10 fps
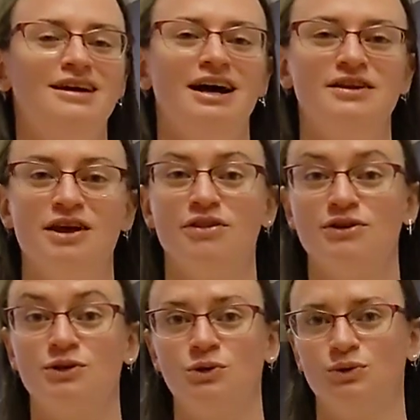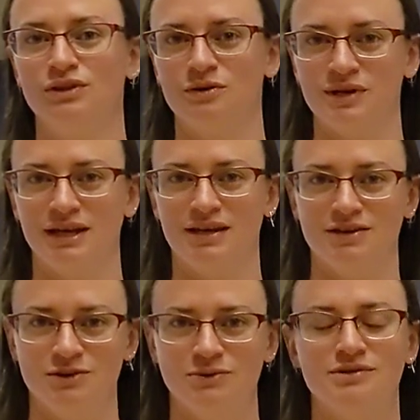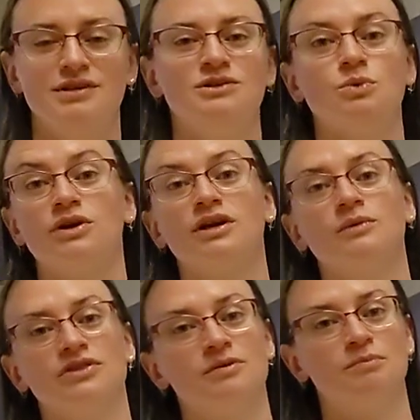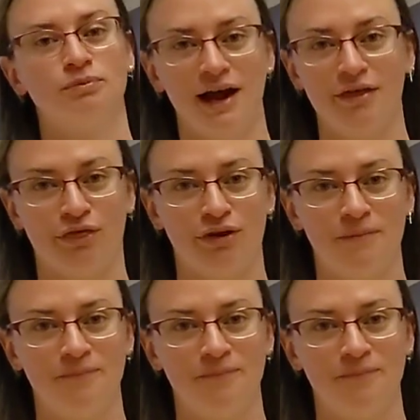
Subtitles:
Another tool that we can use is working with the breath.